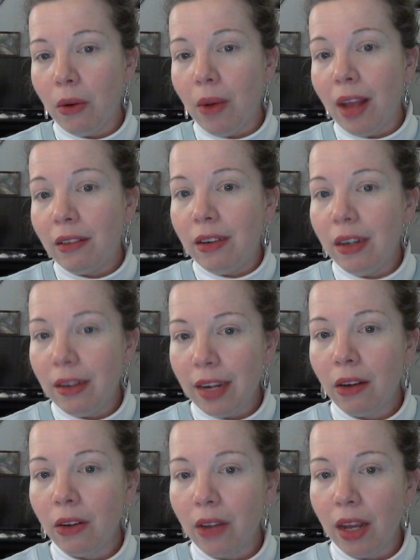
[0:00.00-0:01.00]
as
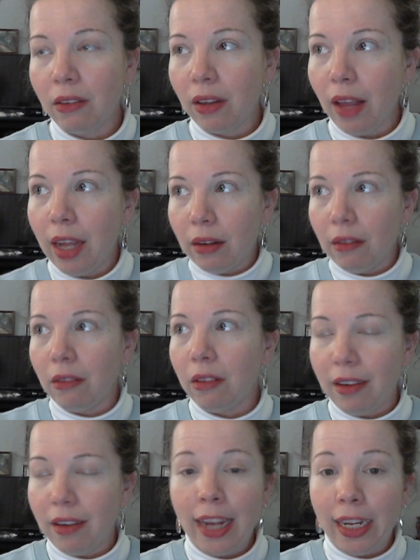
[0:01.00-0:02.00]
detailed as like
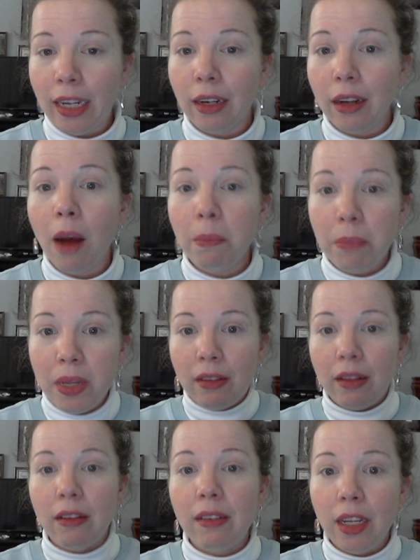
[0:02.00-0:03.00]
taking a
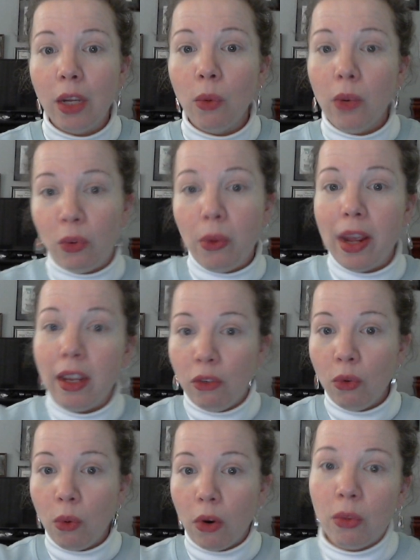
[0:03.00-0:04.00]
compass and seeing which way
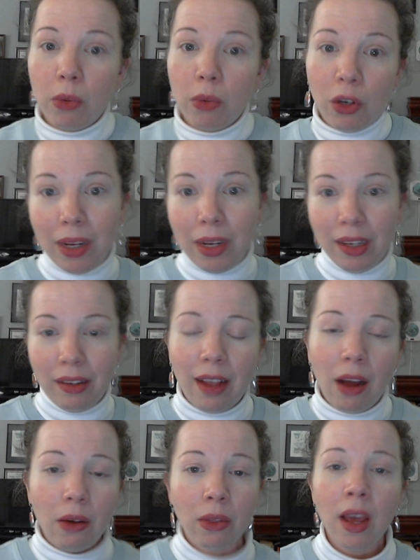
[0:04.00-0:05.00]
is north, which way is
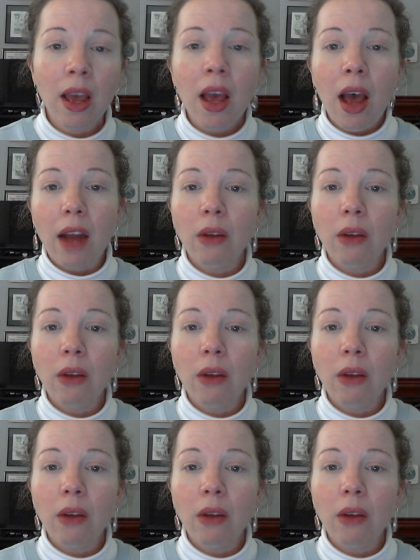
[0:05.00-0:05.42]
south.